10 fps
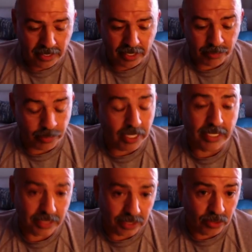but I
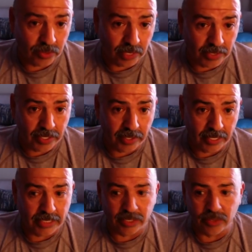still go out there and I
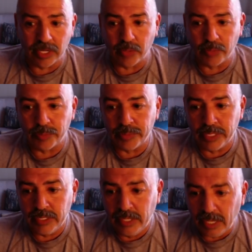still help them.
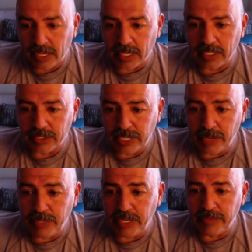
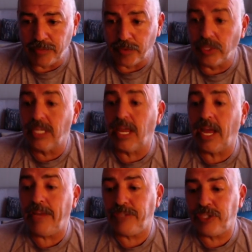JB, for the
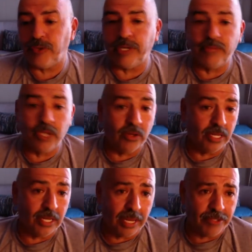live stream. No, the
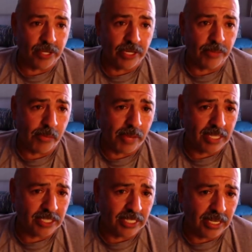live stream, I'm
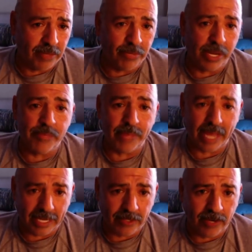actually on my
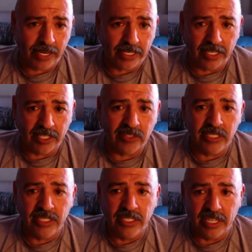Mac right now,
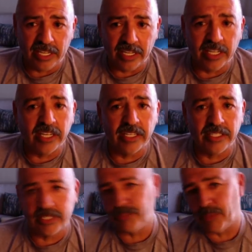and
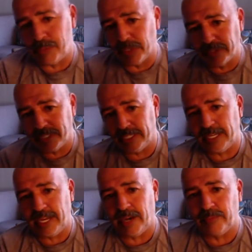it's my built-in
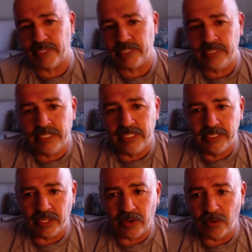camera.
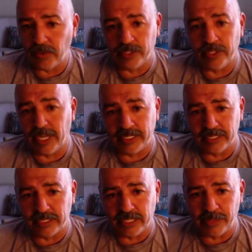I hope you guys can
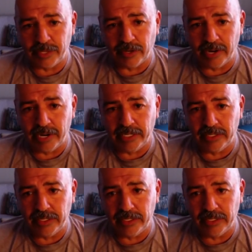see me all right,